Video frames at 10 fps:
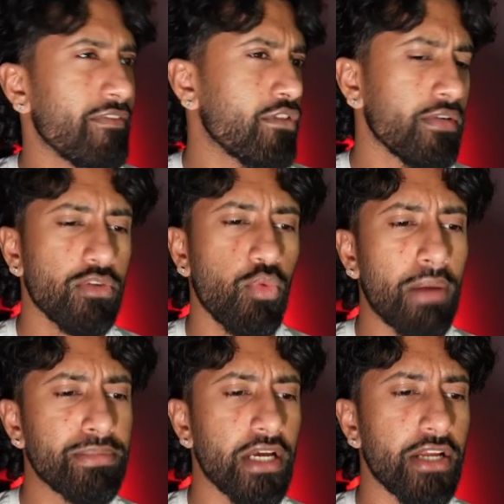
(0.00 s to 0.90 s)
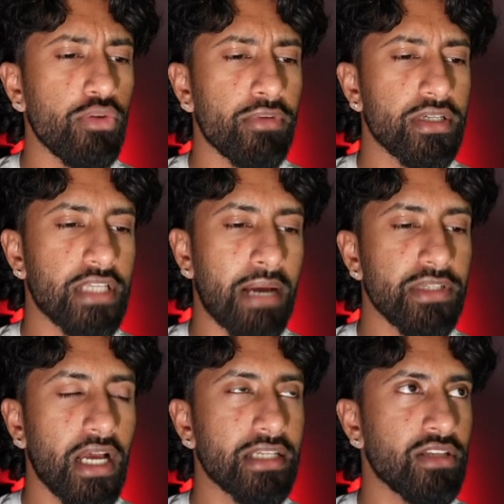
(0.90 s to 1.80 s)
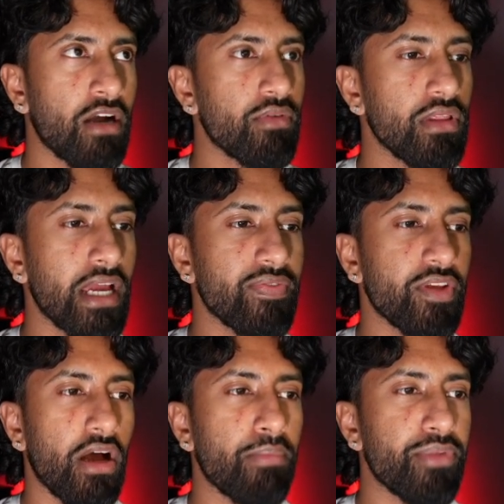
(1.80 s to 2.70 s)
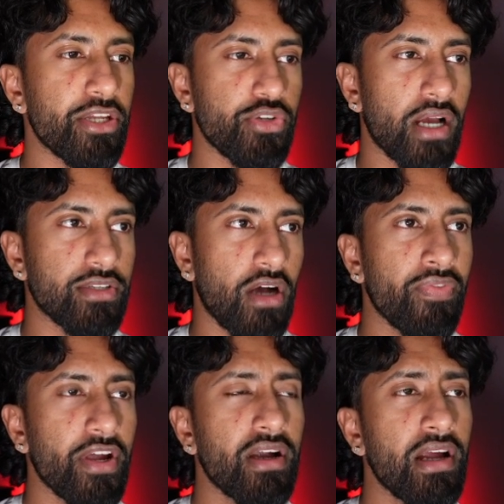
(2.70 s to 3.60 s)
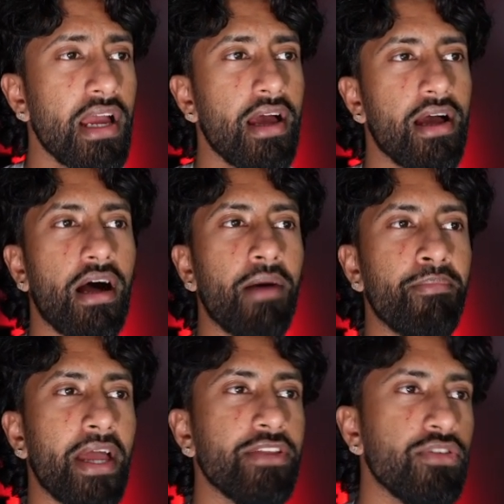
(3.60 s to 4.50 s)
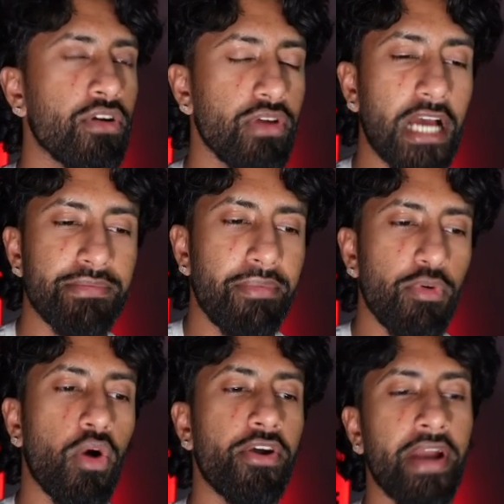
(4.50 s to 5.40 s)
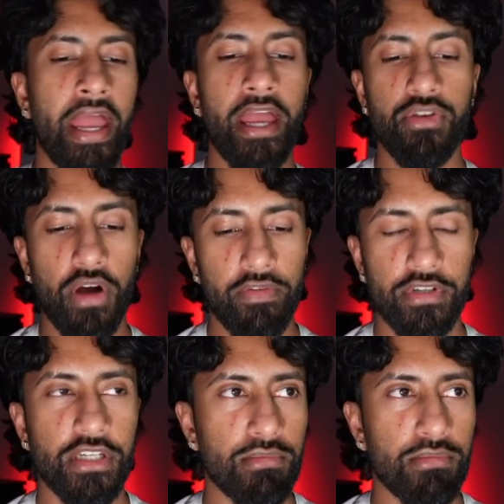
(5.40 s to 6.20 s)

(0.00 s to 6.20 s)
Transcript: covered the website numerous times, guys. Not really anything to update you guys on there. And you know, you guys might be wondering, hey, you cover Turbo